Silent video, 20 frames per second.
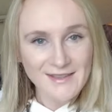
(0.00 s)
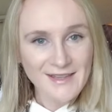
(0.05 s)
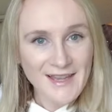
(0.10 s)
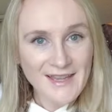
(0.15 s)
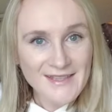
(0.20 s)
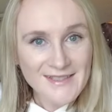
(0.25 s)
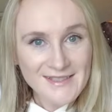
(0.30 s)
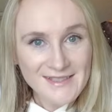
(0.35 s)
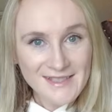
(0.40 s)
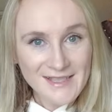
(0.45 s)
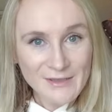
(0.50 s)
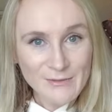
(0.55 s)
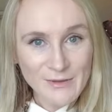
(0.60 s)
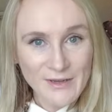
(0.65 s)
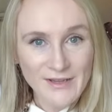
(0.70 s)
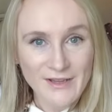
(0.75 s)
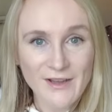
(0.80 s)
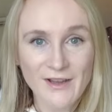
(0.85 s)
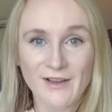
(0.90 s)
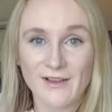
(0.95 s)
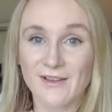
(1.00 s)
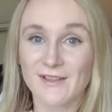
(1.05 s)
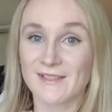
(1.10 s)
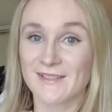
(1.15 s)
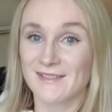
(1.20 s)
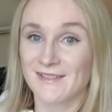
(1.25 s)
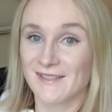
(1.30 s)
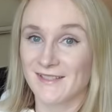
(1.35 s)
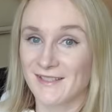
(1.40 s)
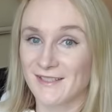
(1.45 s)
let's see what I got,
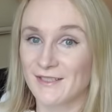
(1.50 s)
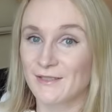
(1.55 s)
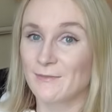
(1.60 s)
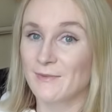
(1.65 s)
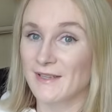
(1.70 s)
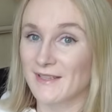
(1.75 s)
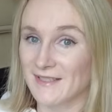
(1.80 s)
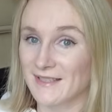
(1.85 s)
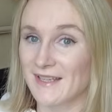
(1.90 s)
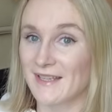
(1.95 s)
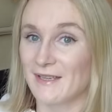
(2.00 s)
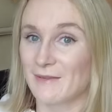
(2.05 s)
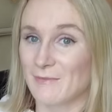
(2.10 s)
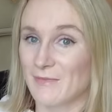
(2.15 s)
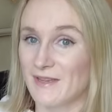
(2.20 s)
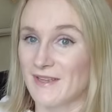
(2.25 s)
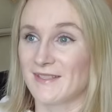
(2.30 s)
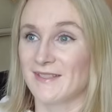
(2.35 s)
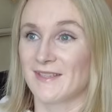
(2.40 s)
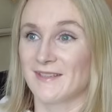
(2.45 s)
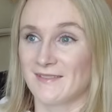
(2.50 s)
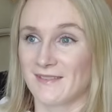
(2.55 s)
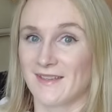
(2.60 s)
because there's some exciting bits in